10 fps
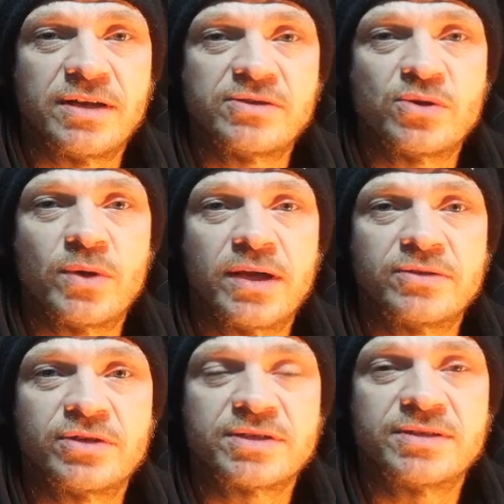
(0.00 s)
guys who were
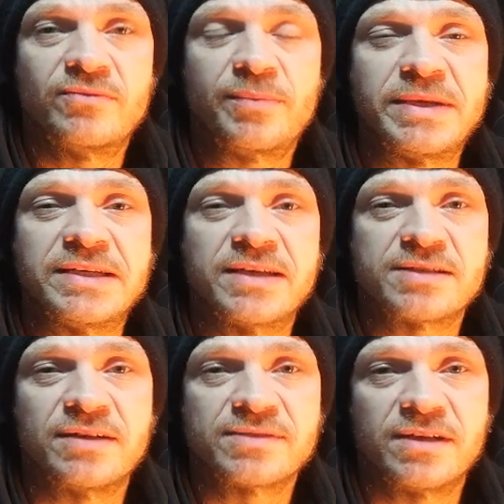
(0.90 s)
just repeating
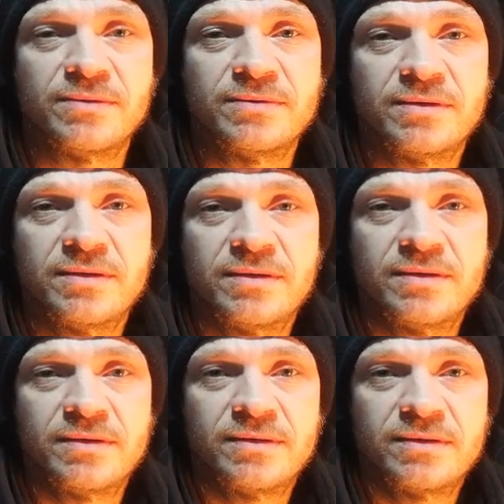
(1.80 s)
themselves now.
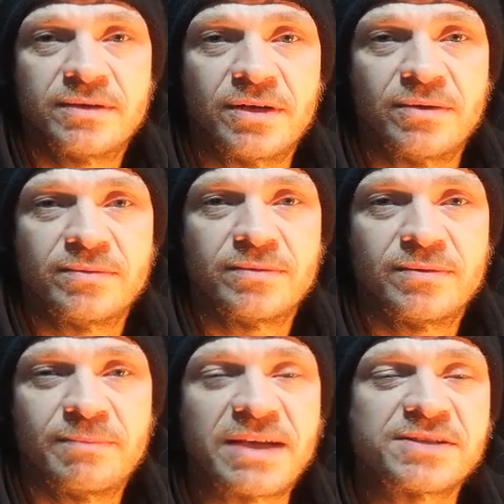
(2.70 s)
You know,
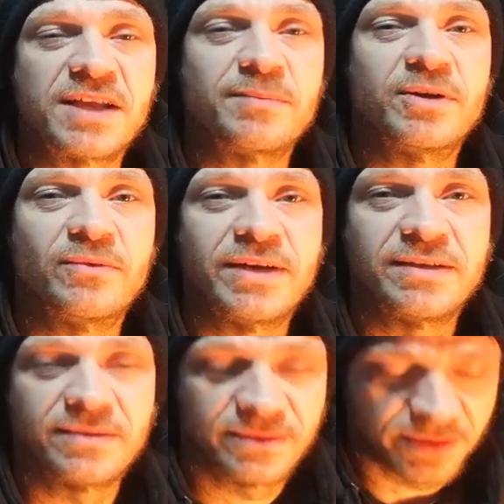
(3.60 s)
yeah. make a statement already.